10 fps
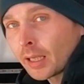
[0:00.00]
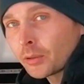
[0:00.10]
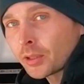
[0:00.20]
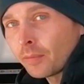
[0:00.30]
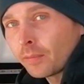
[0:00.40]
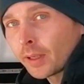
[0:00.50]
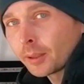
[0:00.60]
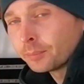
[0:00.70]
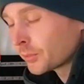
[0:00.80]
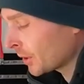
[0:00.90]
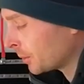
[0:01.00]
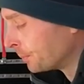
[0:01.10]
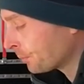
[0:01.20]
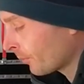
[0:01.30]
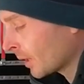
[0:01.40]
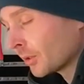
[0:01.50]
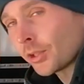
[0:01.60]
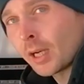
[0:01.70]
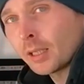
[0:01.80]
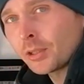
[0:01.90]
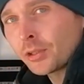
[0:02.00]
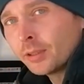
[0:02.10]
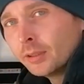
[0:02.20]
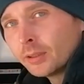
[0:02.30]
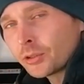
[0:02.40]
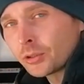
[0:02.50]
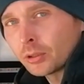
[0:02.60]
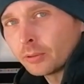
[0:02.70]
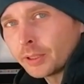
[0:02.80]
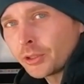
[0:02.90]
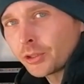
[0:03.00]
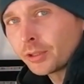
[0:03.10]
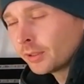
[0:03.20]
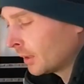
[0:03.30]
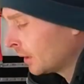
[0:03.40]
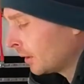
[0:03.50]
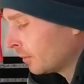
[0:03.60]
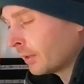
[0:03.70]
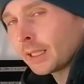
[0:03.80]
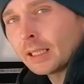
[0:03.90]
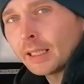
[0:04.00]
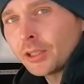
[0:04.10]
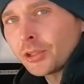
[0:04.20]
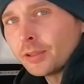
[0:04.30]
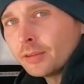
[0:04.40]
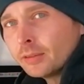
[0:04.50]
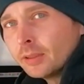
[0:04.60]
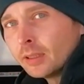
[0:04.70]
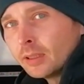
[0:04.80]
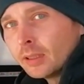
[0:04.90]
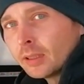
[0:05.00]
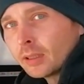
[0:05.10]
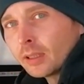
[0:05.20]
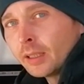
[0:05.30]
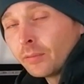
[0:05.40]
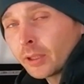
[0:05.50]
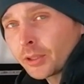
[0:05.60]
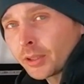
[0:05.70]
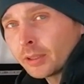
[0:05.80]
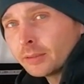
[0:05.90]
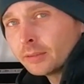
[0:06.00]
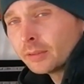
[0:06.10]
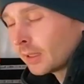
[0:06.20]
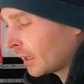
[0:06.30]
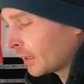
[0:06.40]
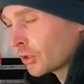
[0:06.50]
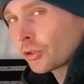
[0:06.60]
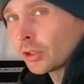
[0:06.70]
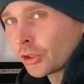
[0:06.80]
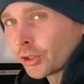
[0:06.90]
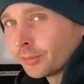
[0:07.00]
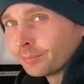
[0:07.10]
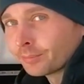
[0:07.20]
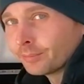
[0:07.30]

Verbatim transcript: house on fire. So, charge, storage, regulation, inverter, and structure.